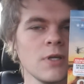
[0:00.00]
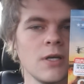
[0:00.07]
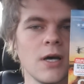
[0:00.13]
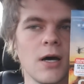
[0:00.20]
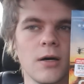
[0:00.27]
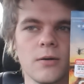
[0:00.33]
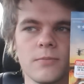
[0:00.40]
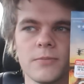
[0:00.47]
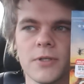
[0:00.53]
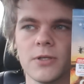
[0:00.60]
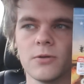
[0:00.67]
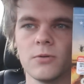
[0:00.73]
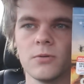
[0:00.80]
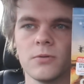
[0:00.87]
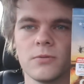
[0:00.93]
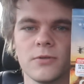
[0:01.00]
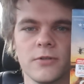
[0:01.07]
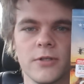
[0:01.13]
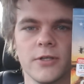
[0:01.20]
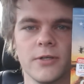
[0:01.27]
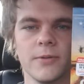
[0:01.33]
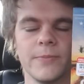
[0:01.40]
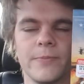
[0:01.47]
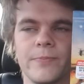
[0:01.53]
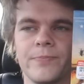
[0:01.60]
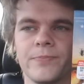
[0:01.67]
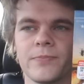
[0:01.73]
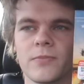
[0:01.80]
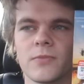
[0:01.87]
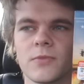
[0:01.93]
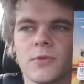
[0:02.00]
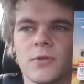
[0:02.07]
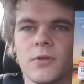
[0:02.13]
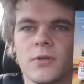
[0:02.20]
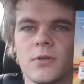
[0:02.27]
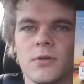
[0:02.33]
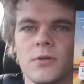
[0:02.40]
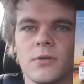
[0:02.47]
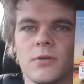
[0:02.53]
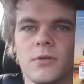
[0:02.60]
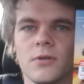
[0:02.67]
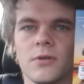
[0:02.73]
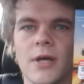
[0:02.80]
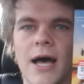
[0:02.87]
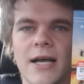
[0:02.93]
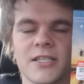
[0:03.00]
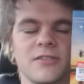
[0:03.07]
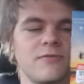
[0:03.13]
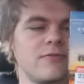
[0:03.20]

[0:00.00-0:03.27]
The action